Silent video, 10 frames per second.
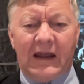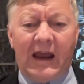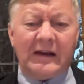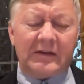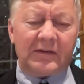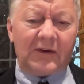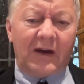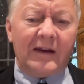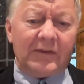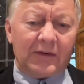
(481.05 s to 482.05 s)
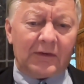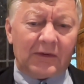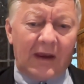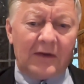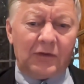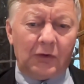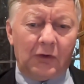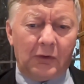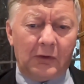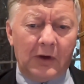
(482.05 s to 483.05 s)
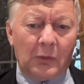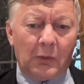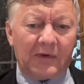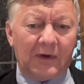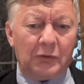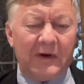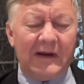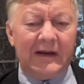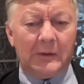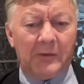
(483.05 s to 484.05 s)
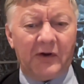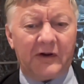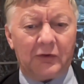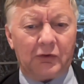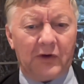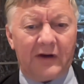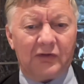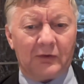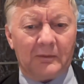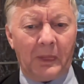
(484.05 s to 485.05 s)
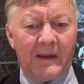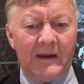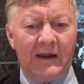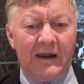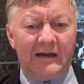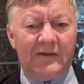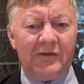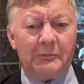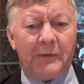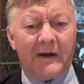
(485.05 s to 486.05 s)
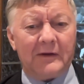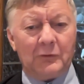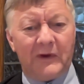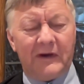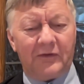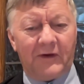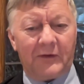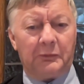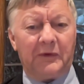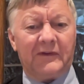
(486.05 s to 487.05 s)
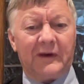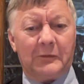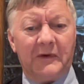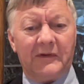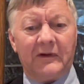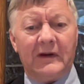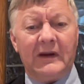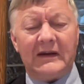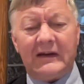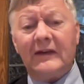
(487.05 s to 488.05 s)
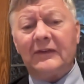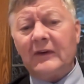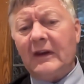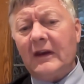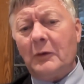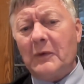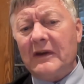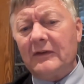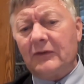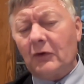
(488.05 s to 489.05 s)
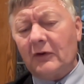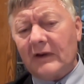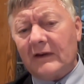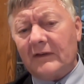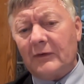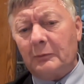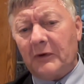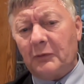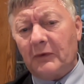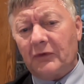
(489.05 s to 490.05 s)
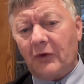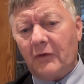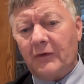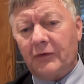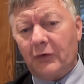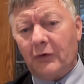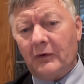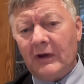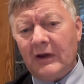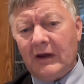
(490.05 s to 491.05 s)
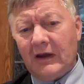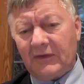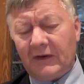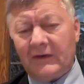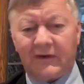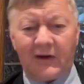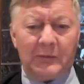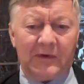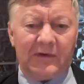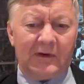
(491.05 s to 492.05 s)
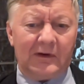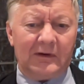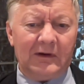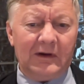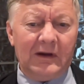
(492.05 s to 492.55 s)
And this ISIS, as you know, was really an American creation. And even Biden, when he was vice president, admitted, yes, we did start ISIS, but it was to overthrow Assad's government in